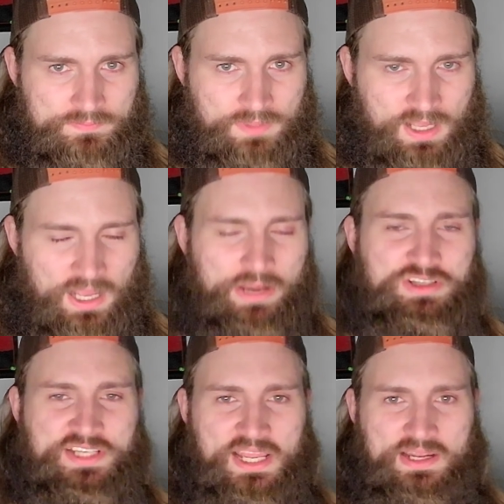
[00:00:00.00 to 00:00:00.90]
I
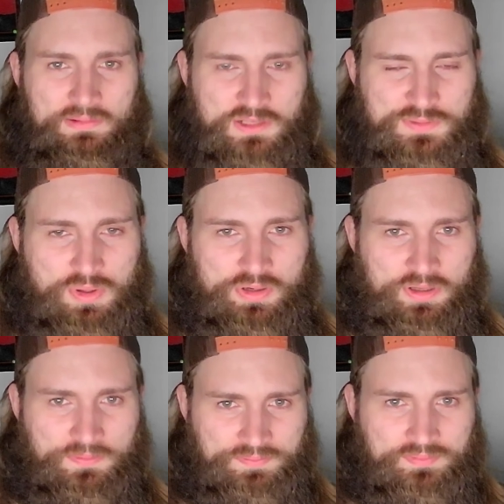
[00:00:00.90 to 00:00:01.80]
understand Nikolas
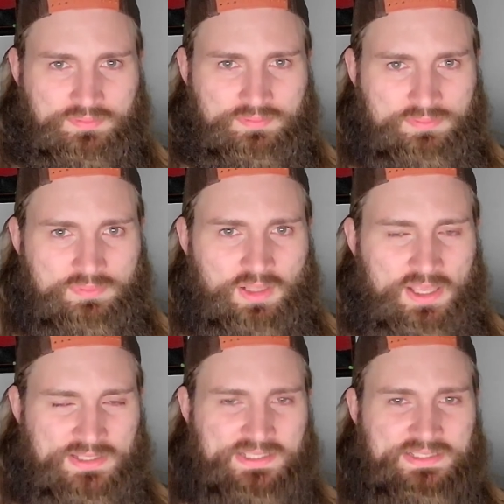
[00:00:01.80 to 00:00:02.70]
Motta
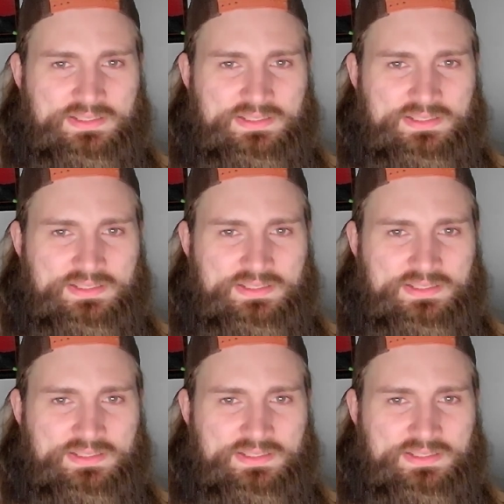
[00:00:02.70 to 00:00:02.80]
is a